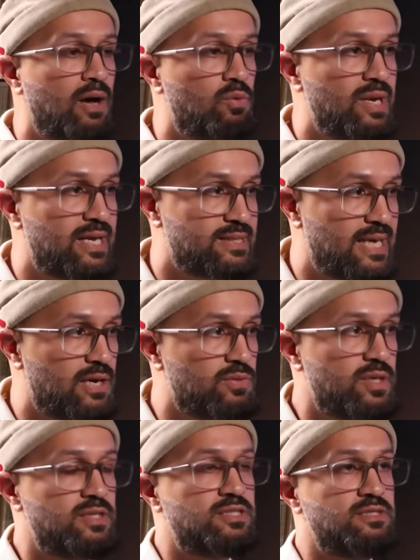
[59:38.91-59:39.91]
will our
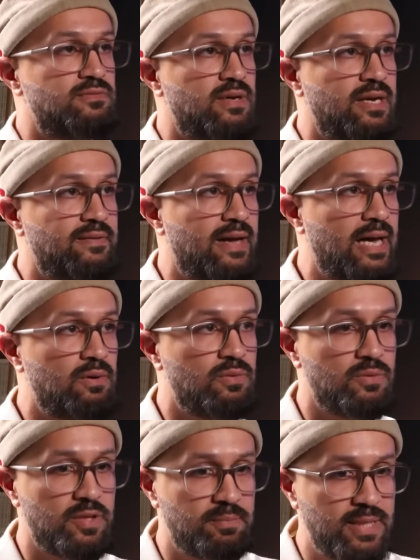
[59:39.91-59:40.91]
dawah survive? How
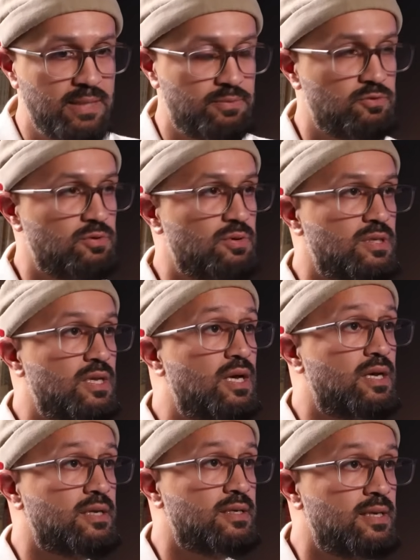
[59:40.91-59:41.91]
will the people
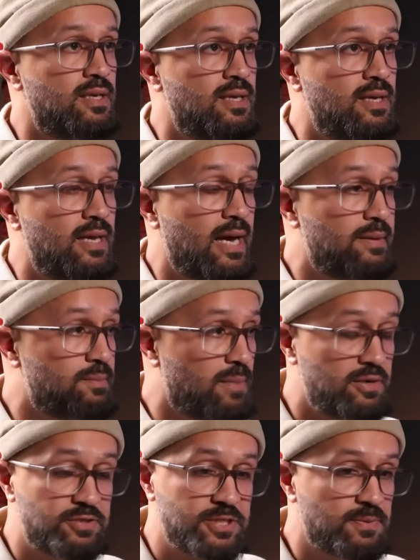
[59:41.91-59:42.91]
learn? And
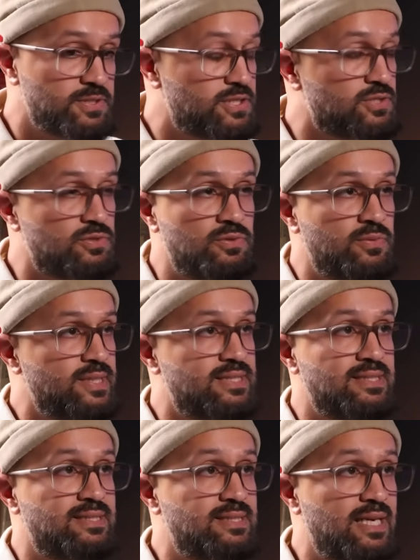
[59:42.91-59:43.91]
my response is
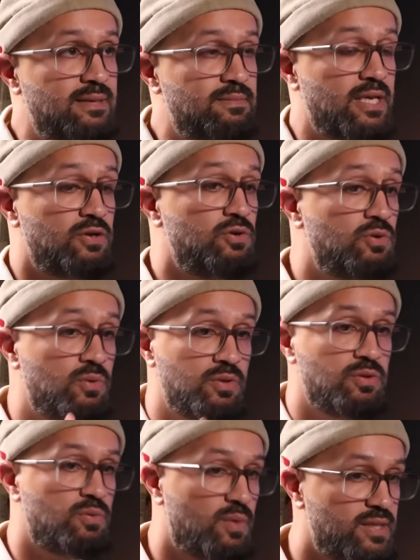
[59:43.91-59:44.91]
always the same, that you
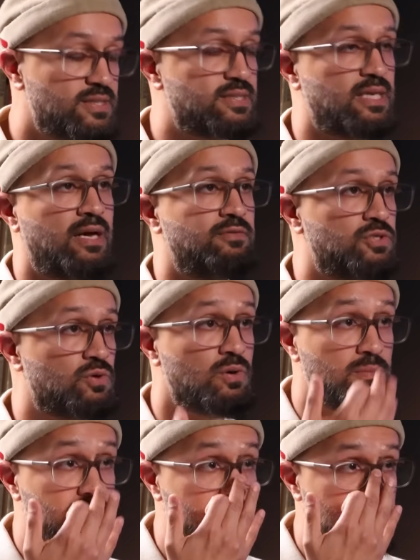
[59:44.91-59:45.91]
are the ones that have
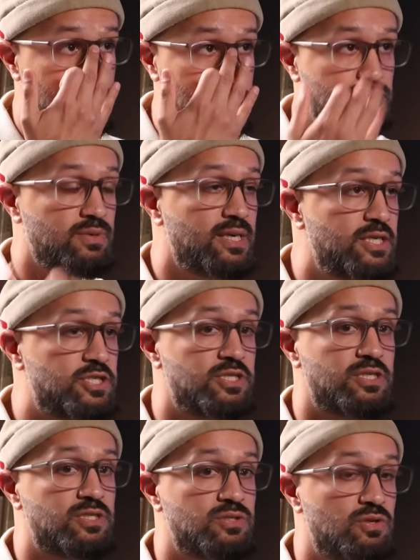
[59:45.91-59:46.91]
taught me that this
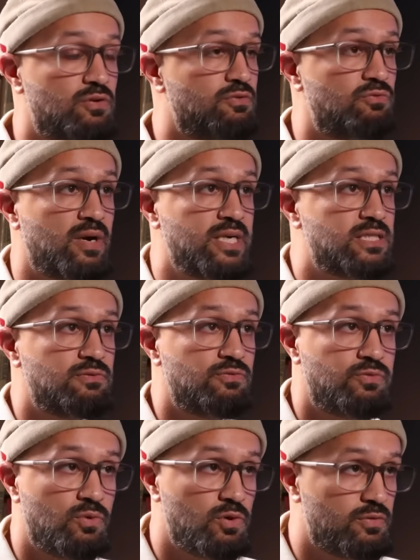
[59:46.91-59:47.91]
religion does not rise
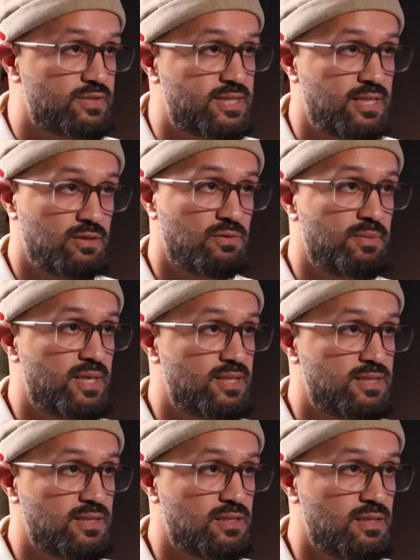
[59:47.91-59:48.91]
and fall off a single
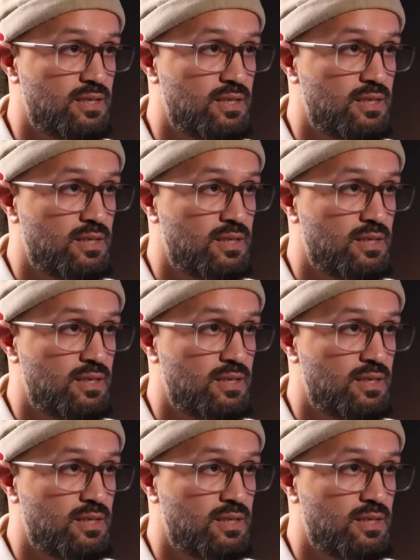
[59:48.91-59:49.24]
person.